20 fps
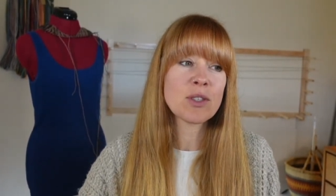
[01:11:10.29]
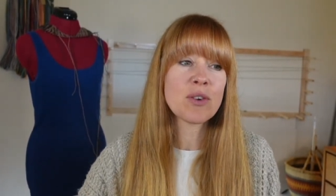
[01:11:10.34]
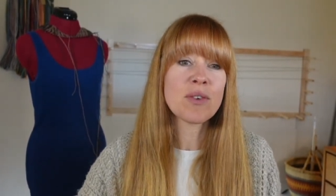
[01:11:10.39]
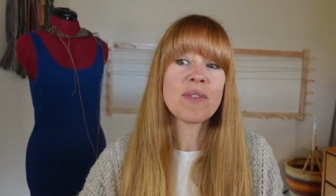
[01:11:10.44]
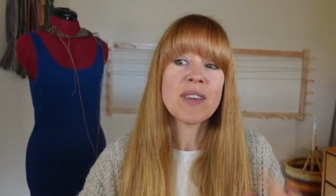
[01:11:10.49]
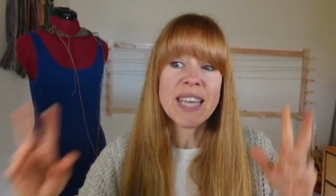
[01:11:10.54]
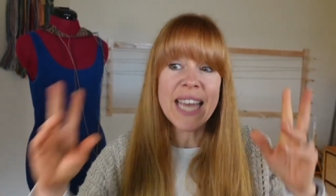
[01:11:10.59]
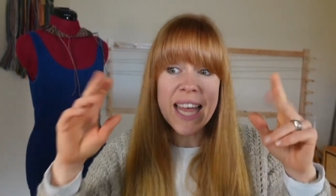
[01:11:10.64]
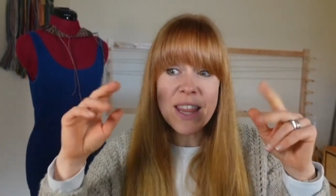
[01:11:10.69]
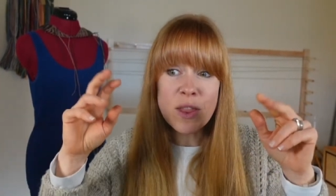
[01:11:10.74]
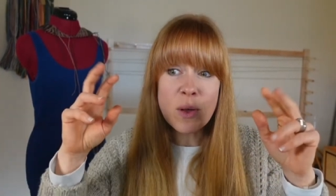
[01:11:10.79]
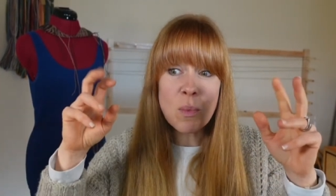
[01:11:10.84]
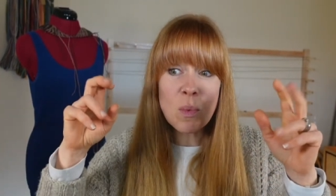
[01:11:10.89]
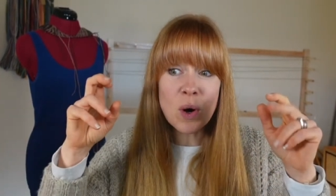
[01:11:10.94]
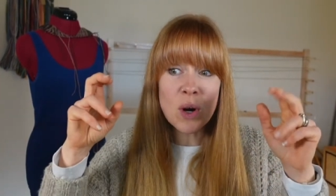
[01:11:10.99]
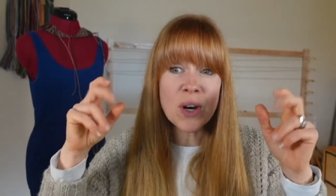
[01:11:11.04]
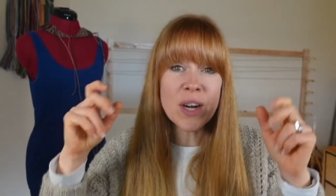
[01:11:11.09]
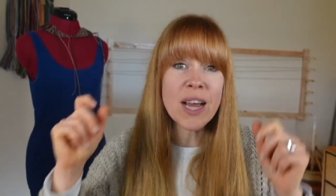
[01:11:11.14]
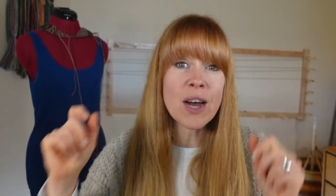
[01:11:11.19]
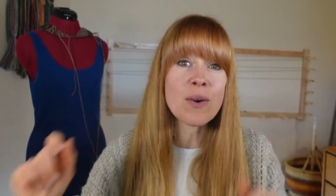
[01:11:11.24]
sort of get the
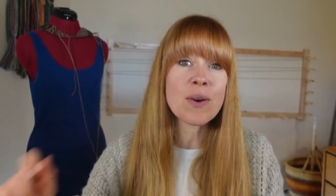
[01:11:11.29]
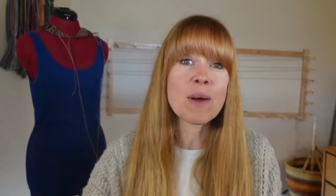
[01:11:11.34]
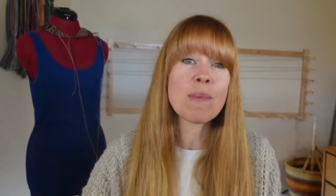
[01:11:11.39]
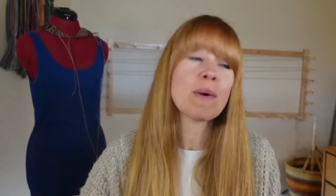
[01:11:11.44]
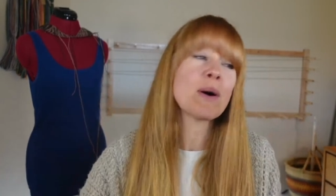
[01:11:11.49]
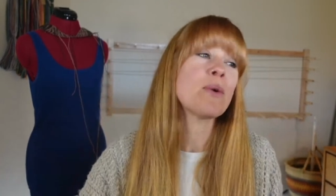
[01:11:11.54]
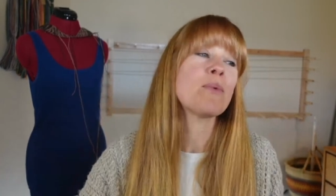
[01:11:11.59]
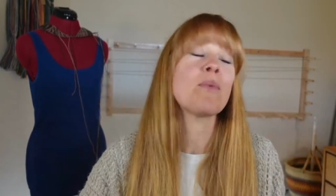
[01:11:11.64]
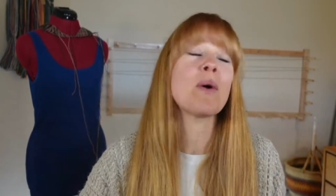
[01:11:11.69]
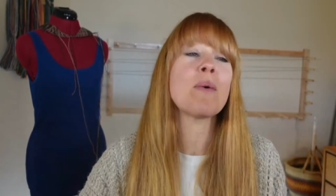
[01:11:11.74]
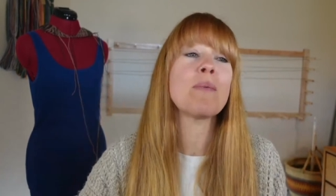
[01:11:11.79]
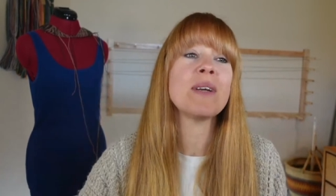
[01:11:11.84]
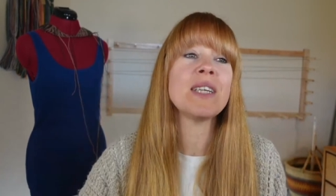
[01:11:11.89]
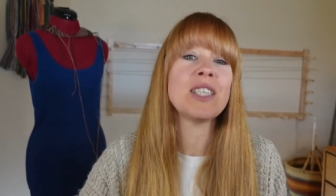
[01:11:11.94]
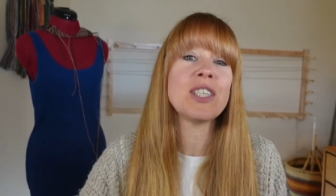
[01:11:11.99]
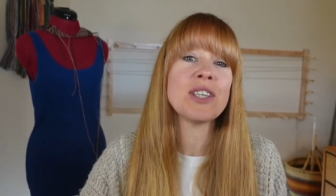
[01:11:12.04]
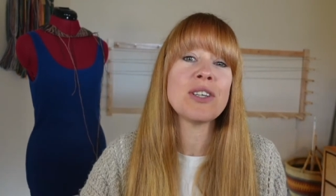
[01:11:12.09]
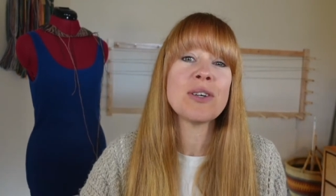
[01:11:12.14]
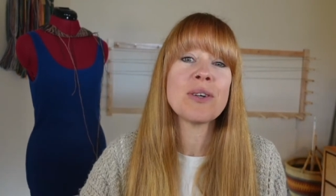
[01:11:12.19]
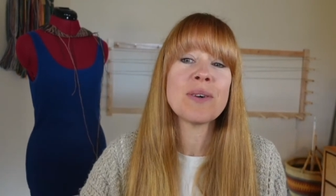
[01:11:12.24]
word out about what
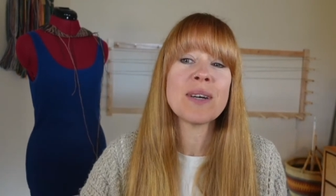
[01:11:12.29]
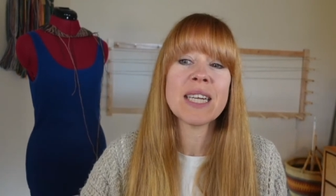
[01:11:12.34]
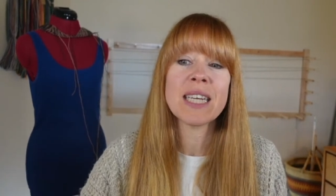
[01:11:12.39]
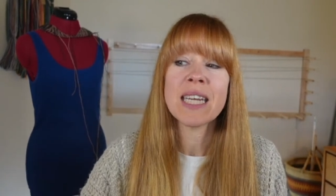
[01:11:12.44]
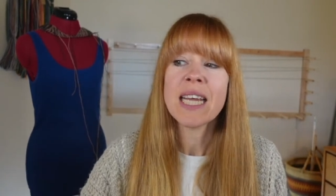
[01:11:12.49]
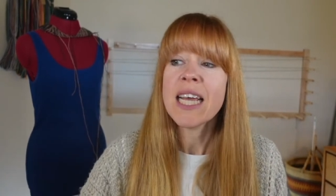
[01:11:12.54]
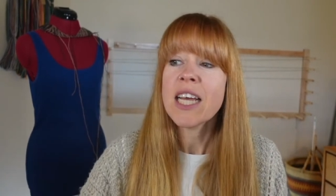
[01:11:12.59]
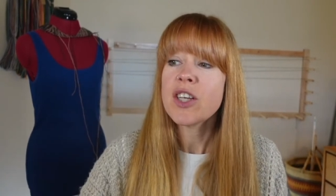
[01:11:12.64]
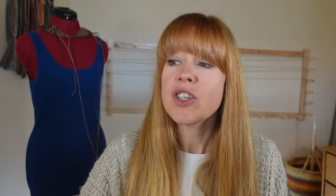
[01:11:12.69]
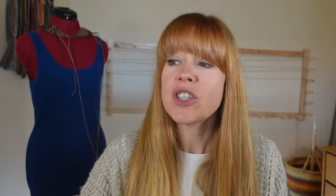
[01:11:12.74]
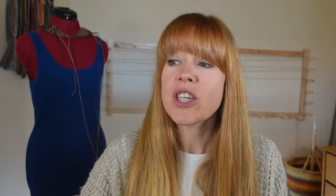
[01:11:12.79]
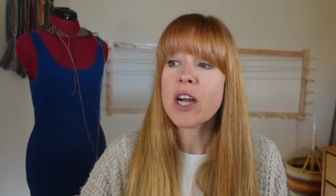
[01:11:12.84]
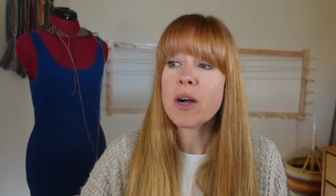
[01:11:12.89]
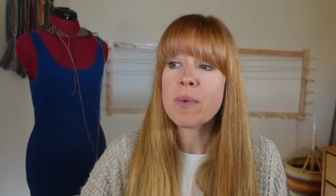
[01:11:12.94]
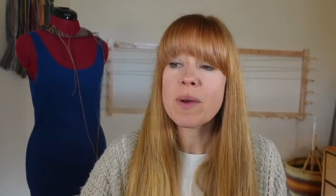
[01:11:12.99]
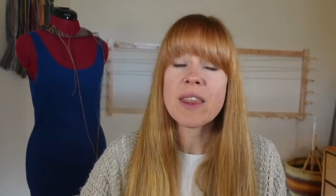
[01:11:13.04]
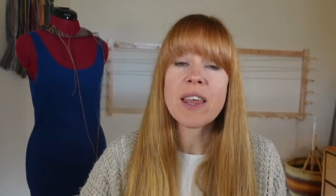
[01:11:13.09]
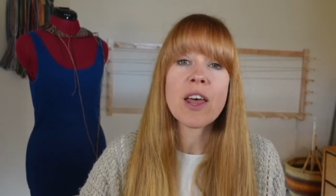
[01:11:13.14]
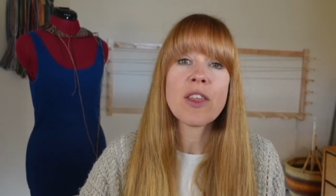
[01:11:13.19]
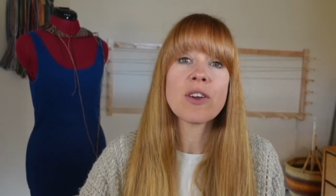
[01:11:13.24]
we do and
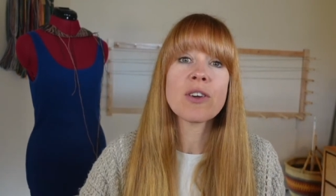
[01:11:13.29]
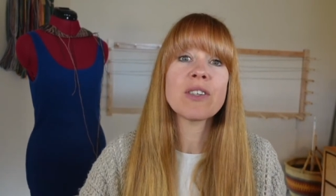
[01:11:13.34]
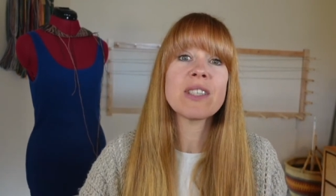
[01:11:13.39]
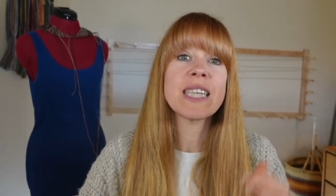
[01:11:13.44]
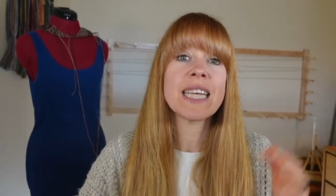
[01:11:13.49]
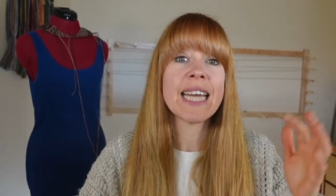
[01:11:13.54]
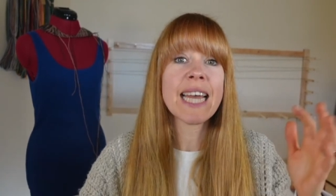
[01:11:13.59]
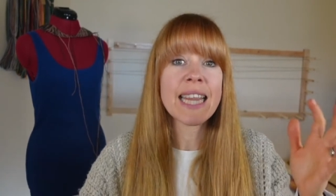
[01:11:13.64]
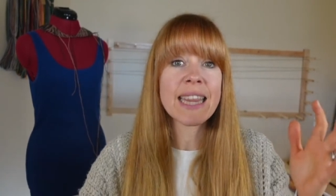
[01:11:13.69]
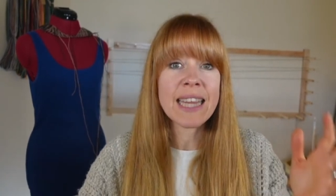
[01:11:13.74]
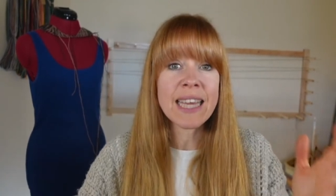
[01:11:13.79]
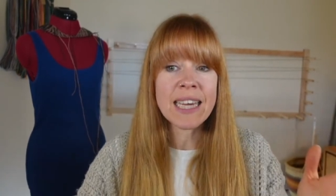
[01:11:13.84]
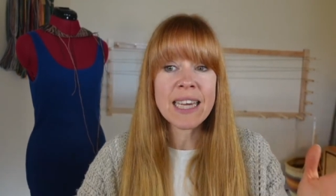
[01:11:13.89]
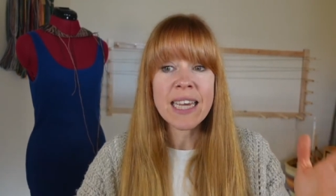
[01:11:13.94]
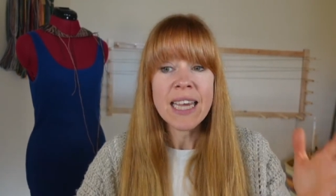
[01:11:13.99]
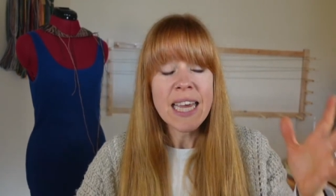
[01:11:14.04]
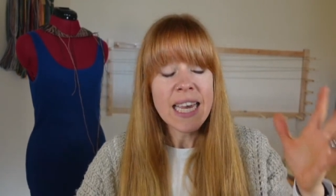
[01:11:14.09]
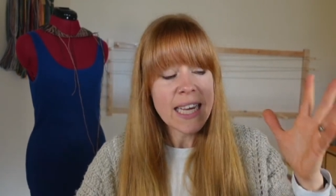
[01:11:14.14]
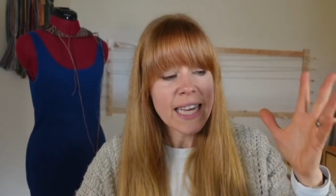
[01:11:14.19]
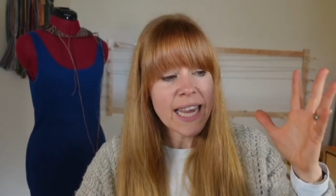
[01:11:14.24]
share with others and get
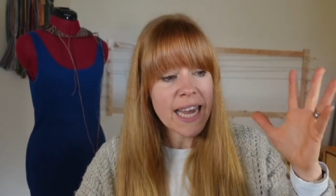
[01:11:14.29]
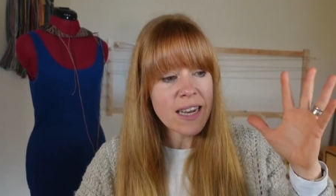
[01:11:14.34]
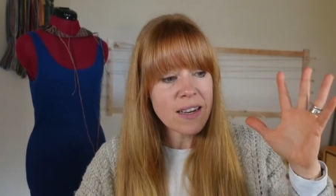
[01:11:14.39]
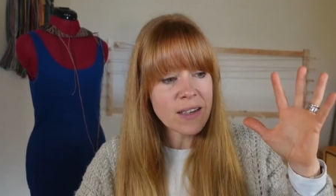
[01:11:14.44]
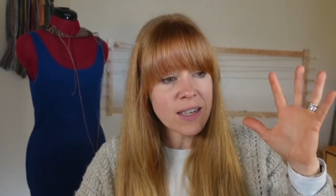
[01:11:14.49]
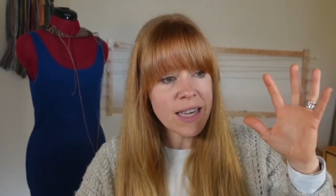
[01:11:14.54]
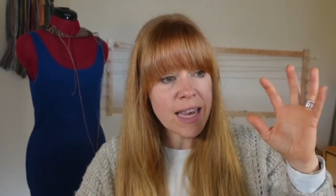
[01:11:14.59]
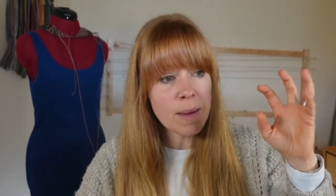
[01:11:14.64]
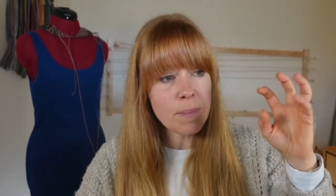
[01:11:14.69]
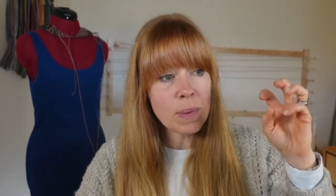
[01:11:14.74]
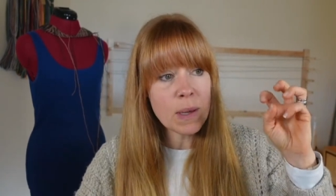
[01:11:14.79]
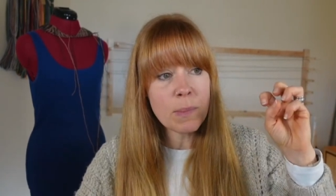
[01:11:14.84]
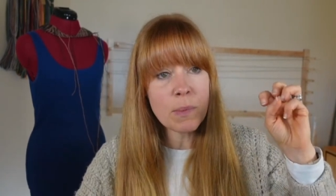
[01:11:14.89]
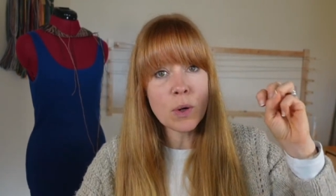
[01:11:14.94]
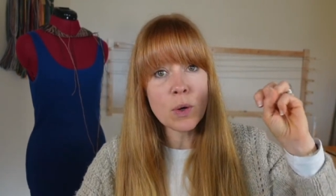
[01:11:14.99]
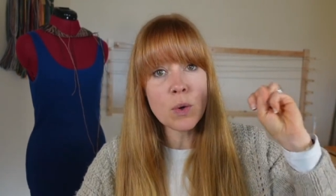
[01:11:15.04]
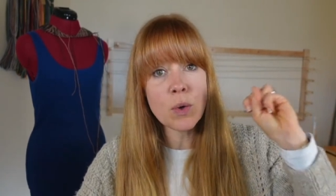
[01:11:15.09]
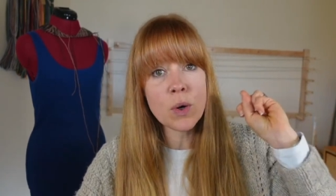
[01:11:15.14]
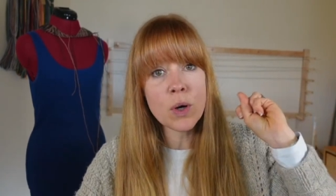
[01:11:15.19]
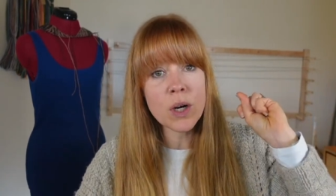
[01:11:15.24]
the get get
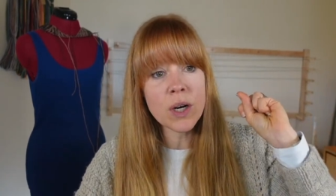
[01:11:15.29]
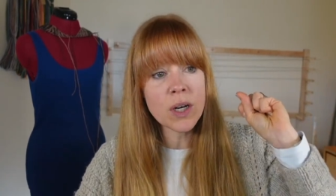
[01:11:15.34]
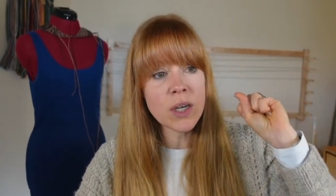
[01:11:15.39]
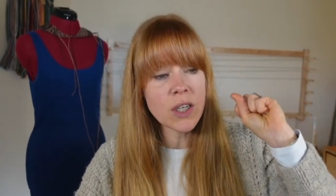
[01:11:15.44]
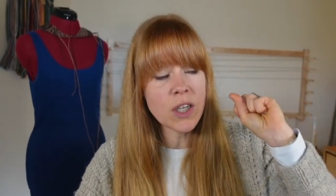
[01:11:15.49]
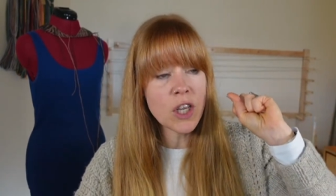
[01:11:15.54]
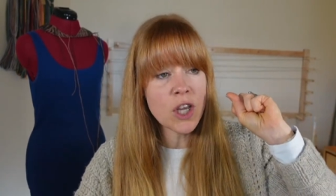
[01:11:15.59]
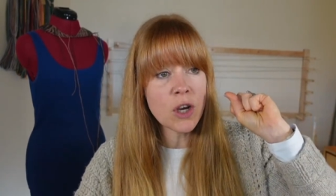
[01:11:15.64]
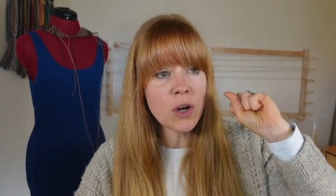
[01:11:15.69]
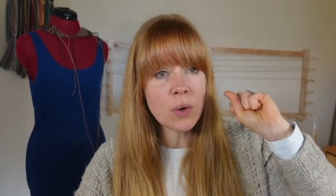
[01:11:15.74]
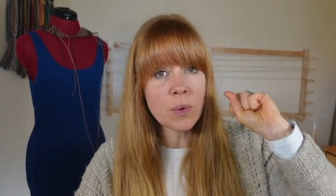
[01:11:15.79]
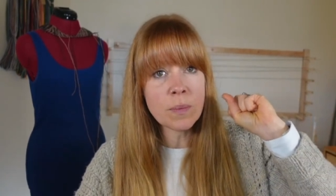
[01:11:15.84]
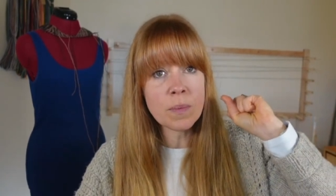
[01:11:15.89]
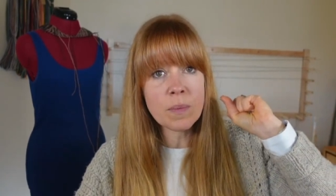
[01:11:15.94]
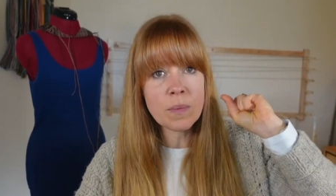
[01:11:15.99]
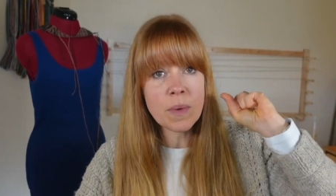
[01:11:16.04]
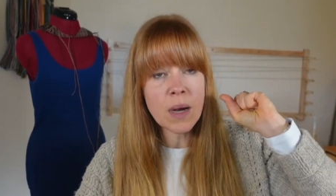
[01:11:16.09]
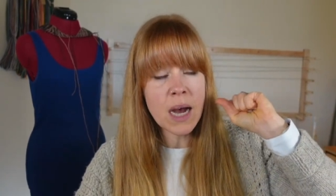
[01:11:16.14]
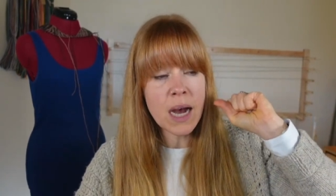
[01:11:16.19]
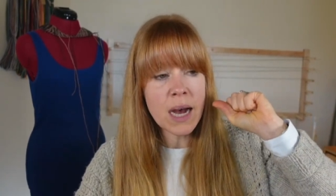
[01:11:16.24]
people who are, you know,